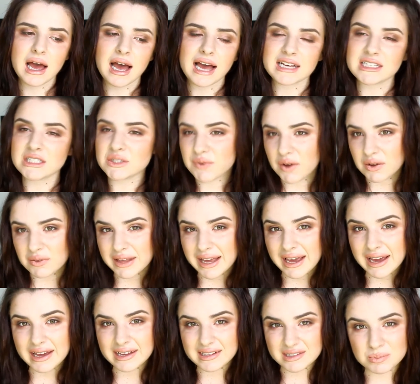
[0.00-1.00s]

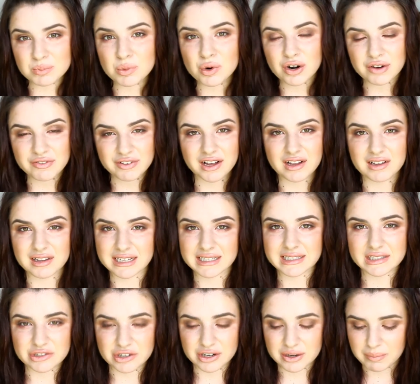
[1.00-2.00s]
exfoliate. It's more of a
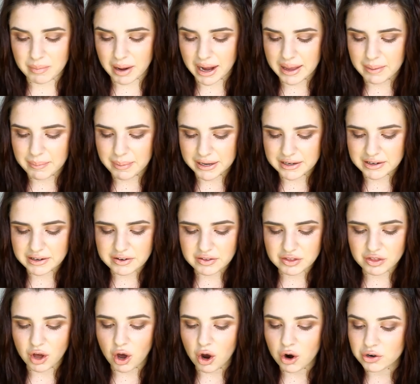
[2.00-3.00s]
cleanser in my opinion.
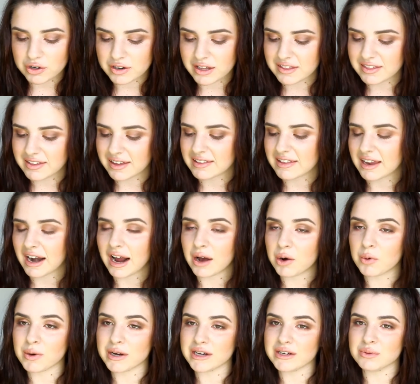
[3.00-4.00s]
The only thing that I
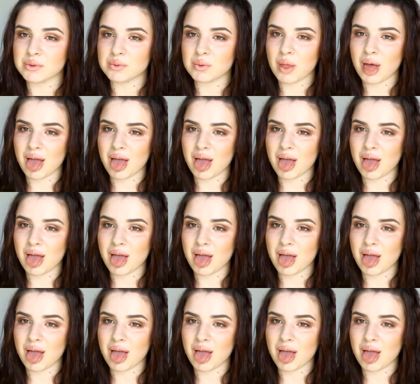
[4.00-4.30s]
will